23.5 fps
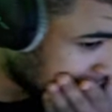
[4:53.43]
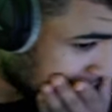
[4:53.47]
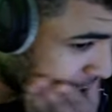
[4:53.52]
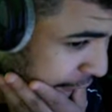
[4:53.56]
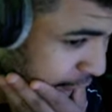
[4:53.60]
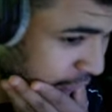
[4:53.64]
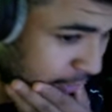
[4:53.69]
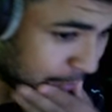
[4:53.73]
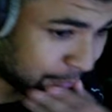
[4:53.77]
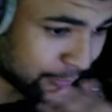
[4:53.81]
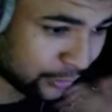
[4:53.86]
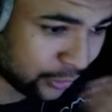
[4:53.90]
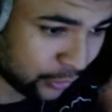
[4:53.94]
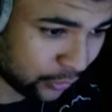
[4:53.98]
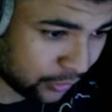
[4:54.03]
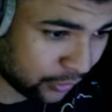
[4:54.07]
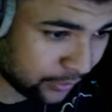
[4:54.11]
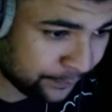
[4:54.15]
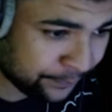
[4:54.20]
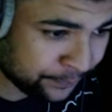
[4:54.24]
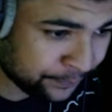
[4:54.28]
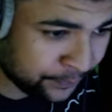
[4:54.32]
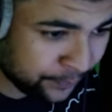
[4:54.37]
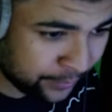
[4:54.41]
of some sort,
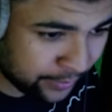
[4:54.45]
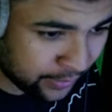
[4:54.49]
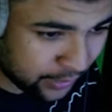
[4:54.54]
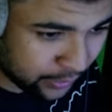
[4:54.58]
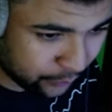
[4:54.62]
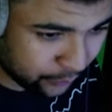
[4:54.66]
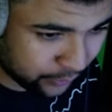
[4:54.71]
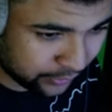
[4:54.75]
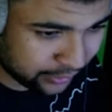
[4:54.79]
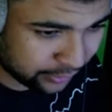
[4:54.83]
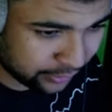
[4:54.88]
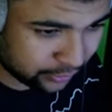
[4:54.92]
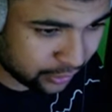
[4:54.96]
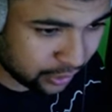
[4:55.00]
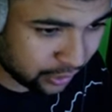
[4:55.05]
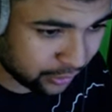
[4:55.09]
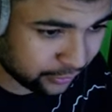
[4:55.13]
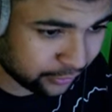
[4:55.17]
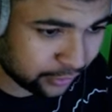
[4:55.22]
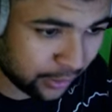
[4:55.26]
which is good.